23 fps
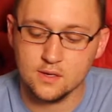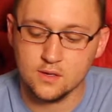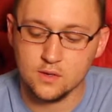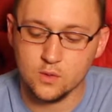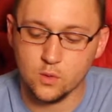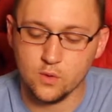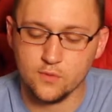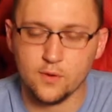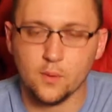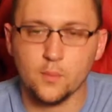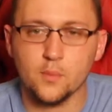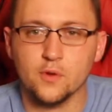
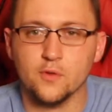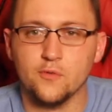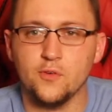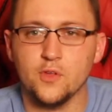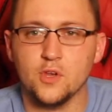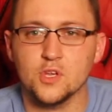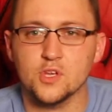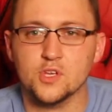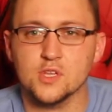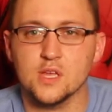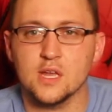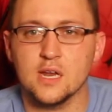or if I want to
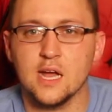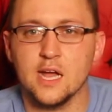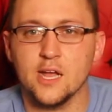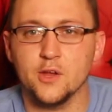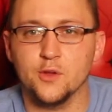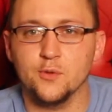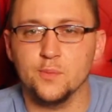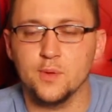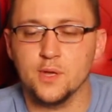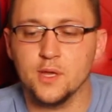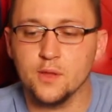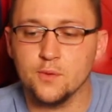finish that
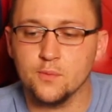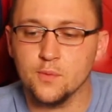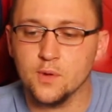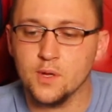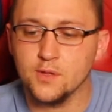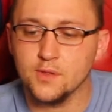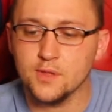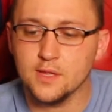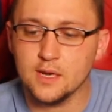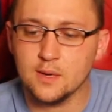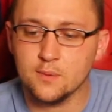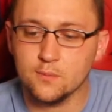Iron Man
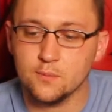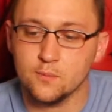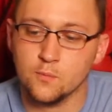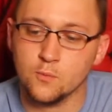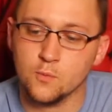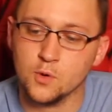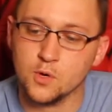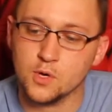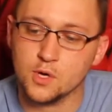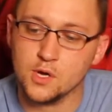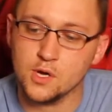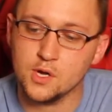run that I'm
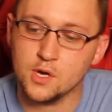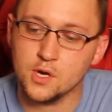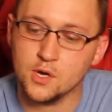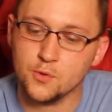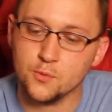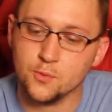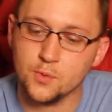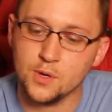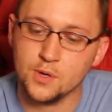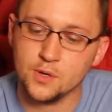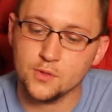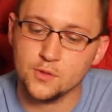working
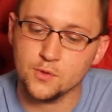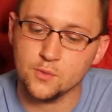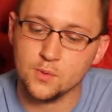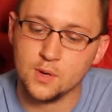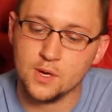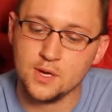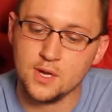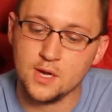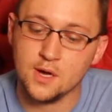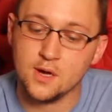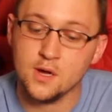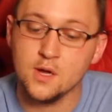on reading through
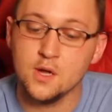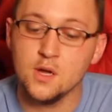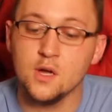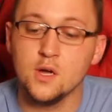right now.